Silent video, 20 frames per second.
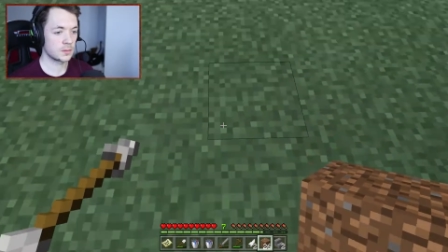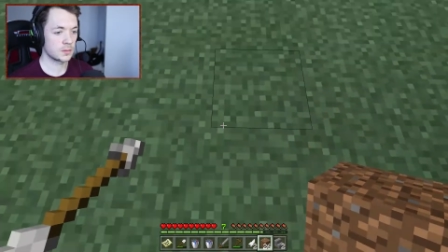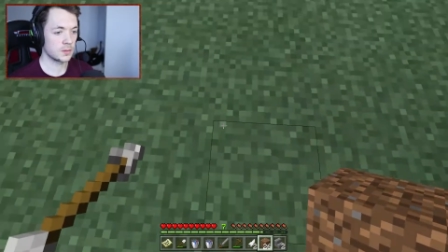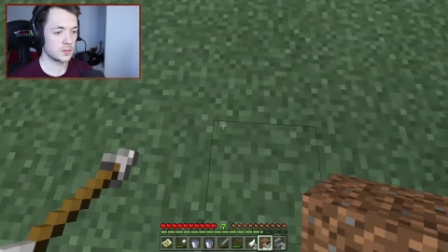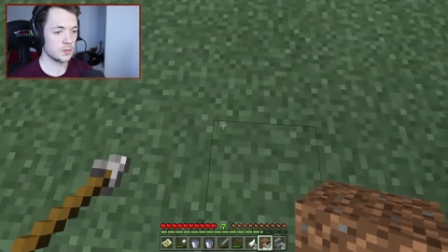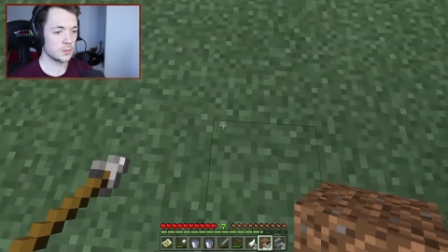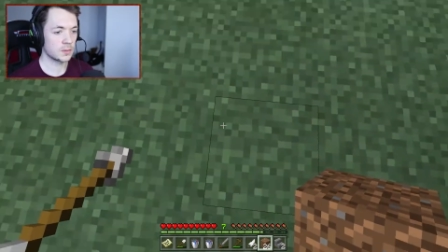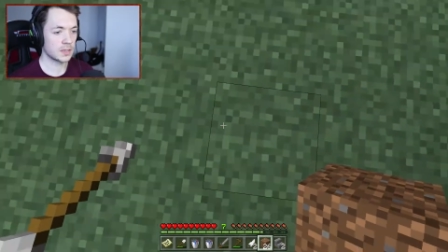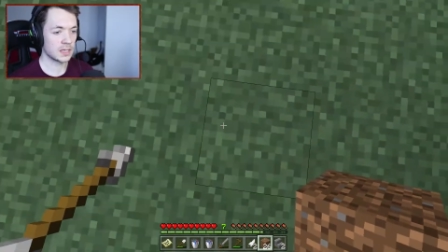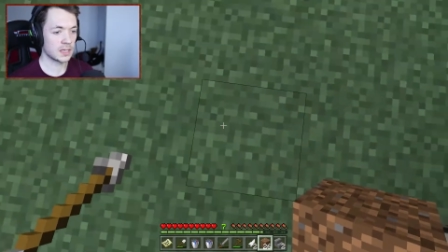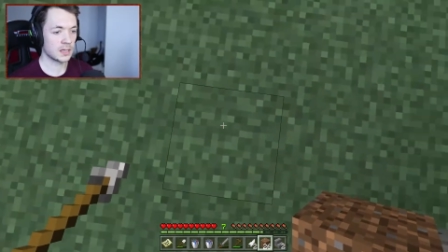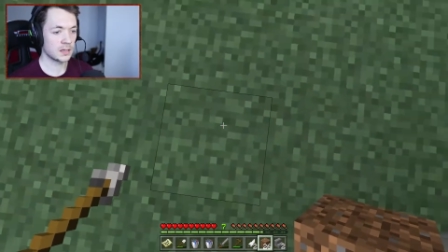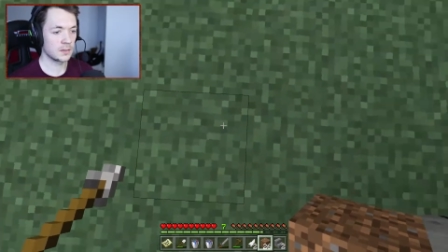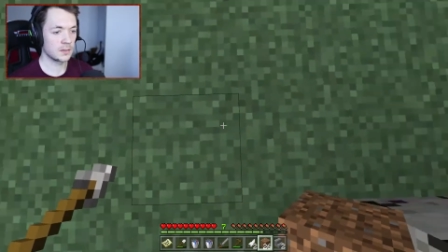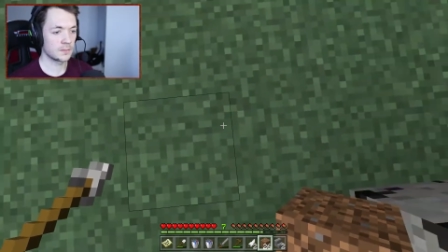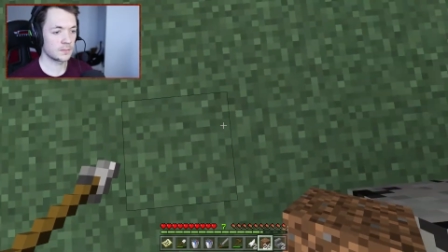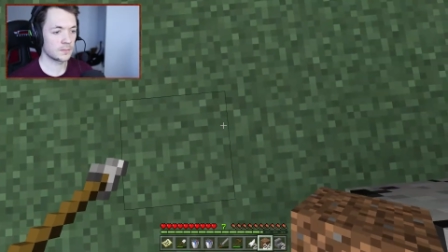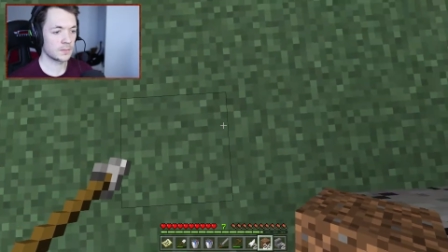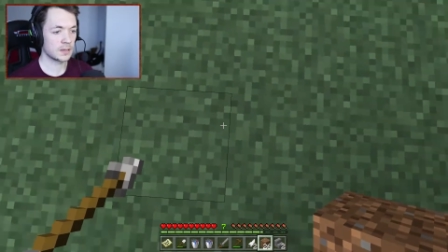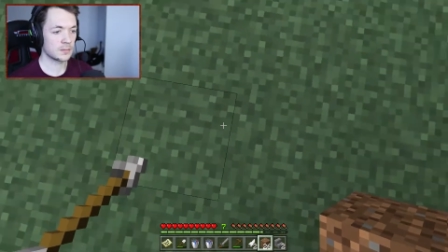Oh, here.
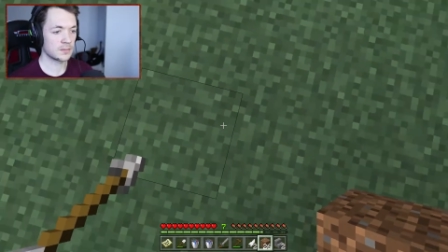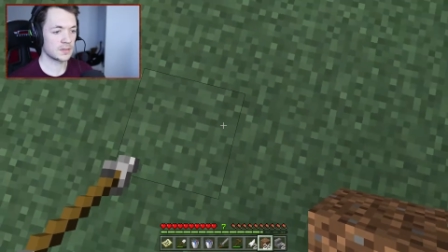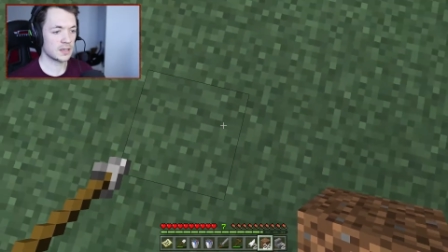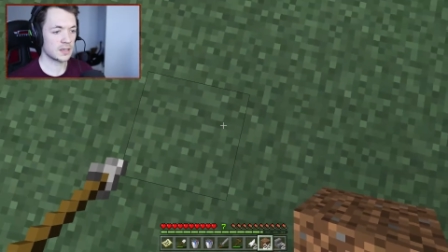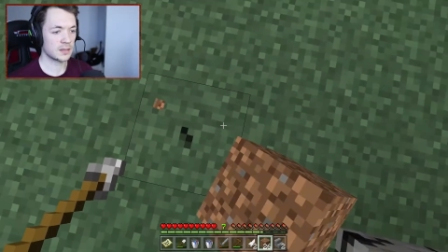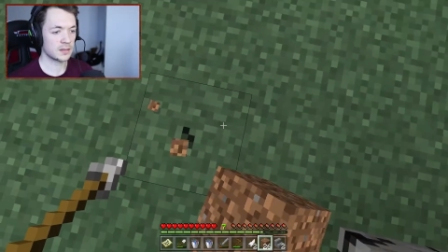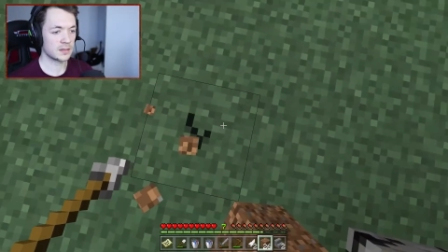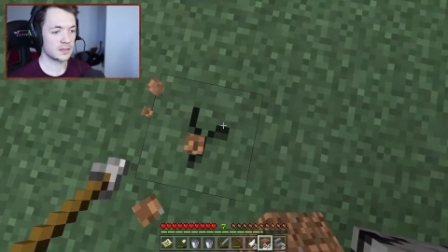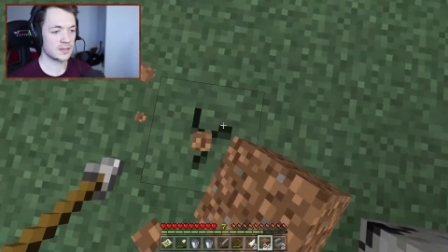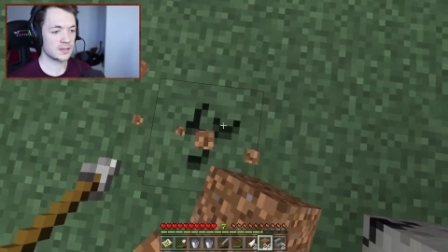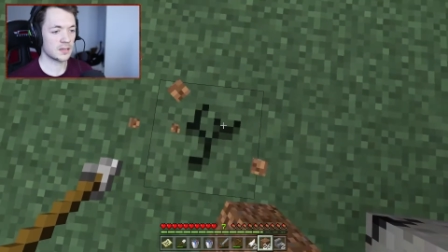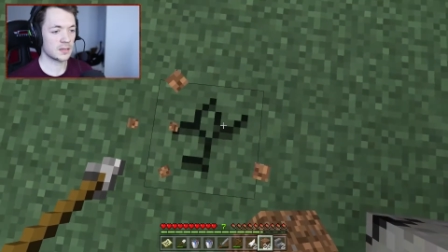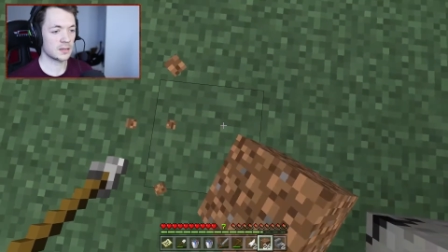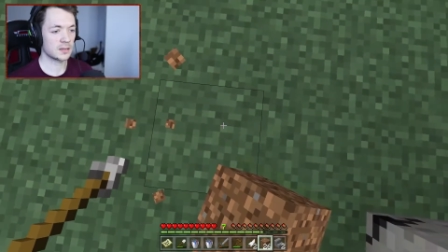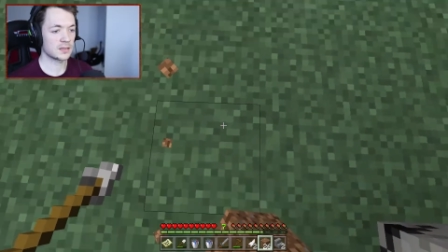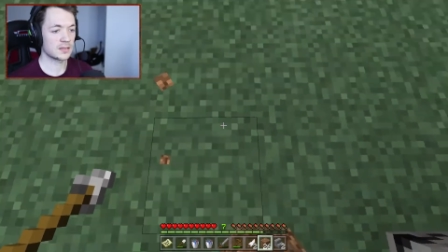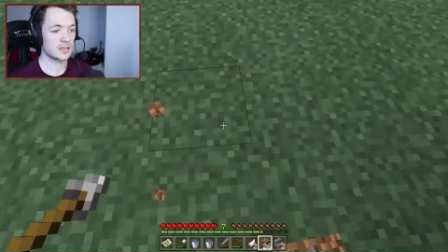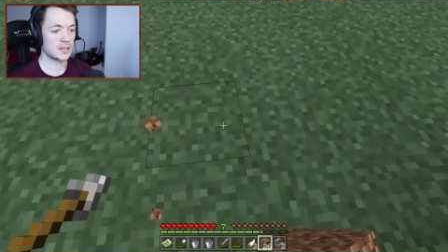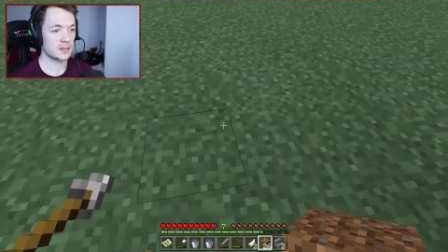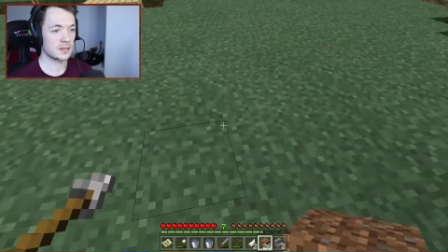Wait, is that, is that,
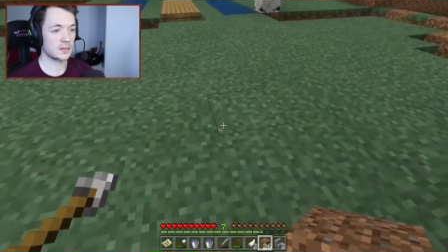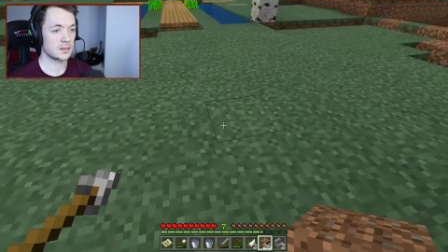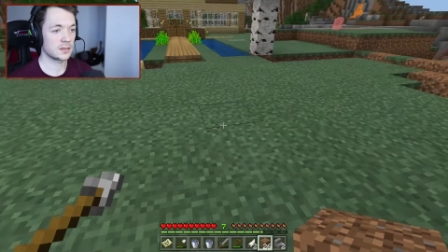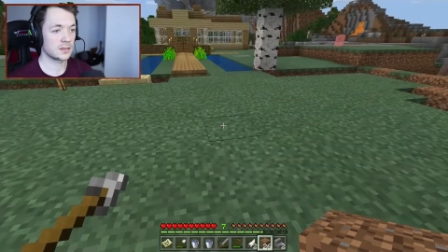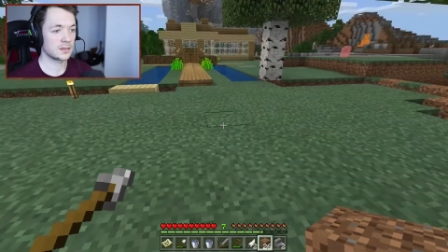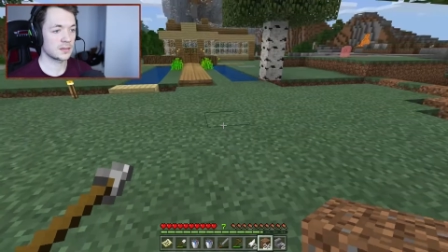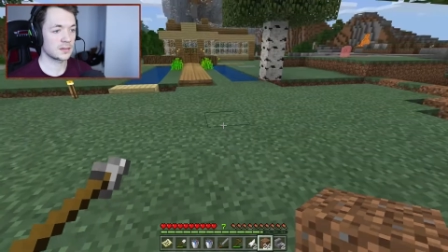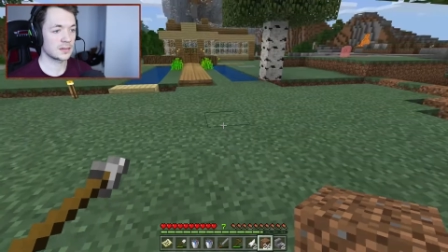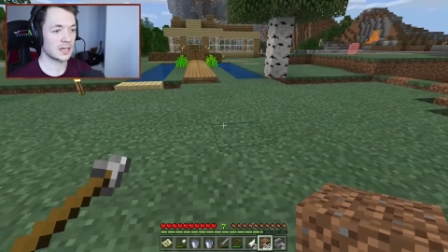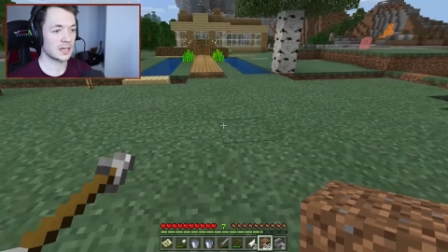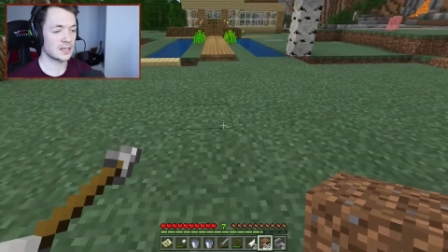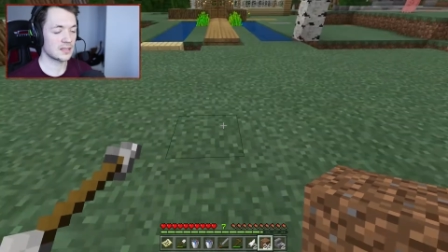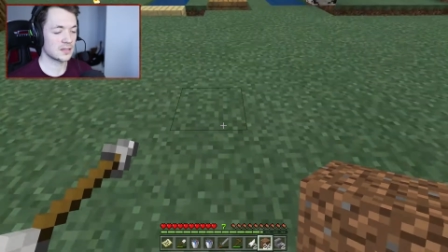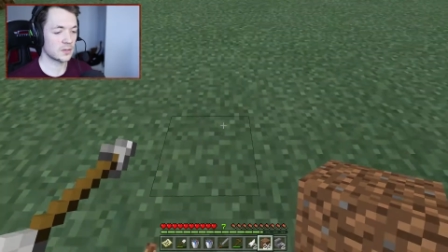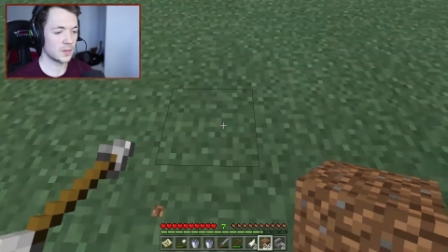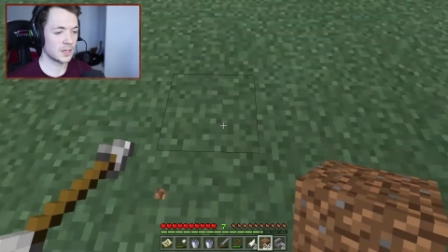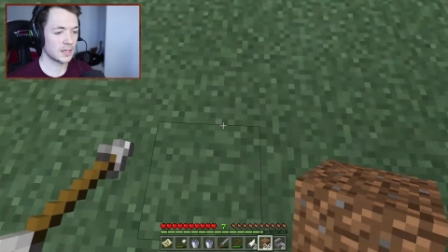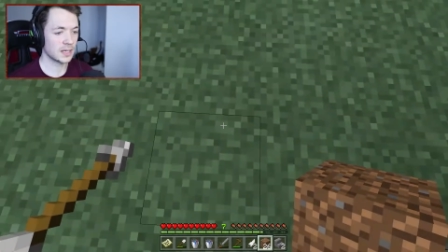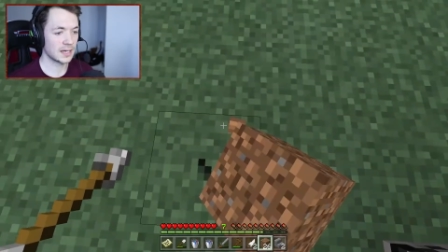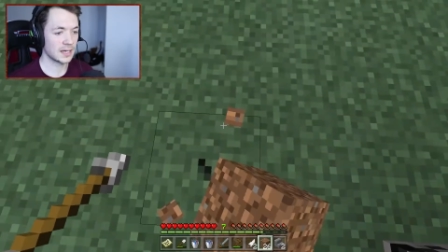is that the... That is the
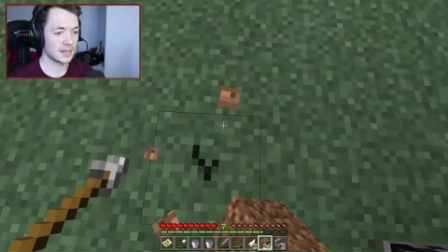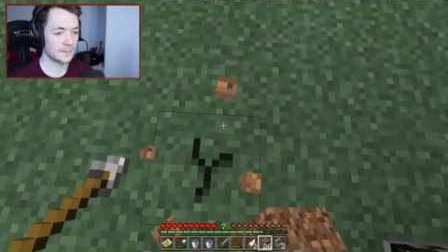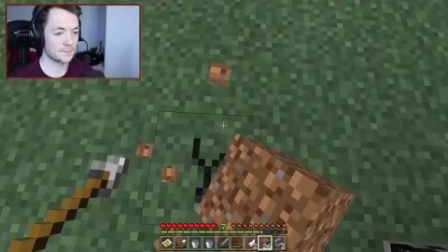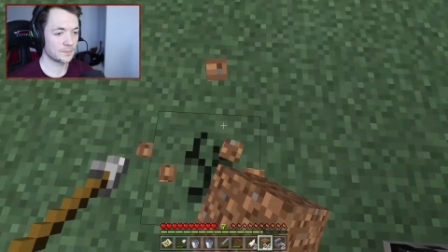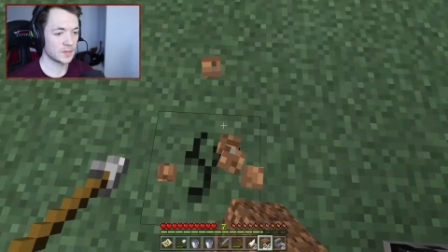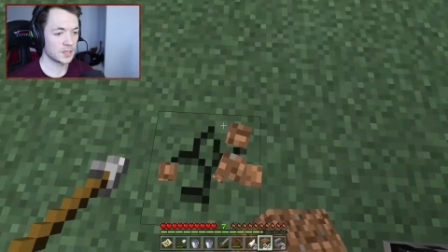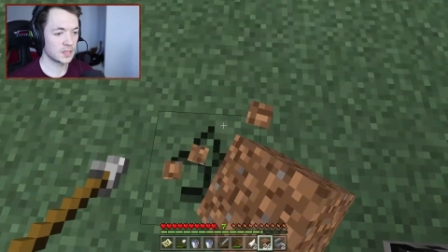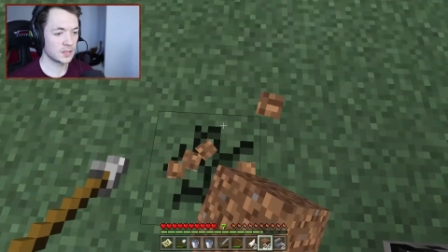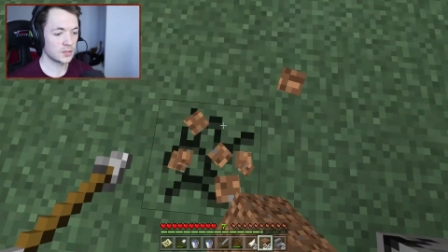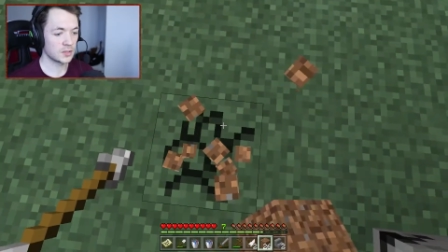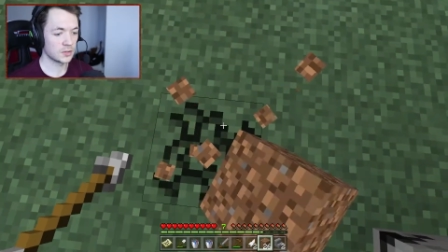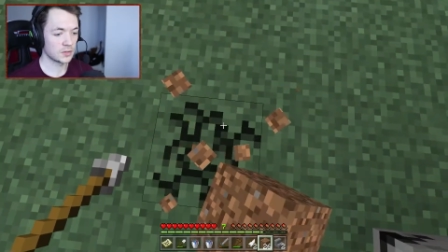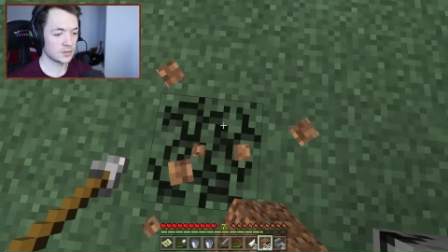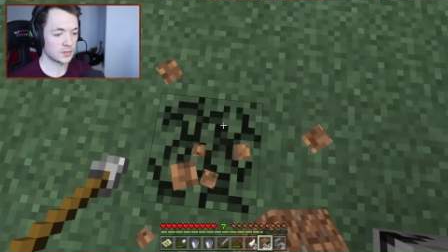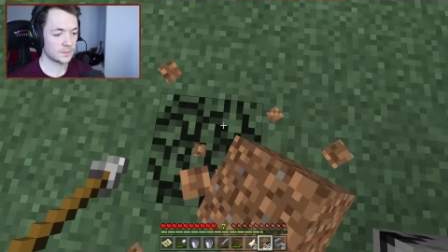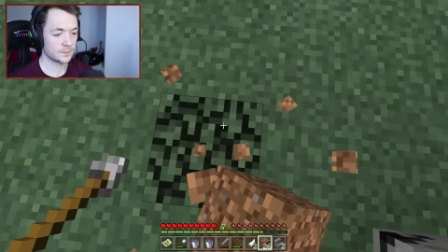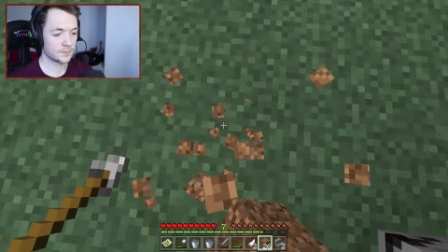one. Aha, good.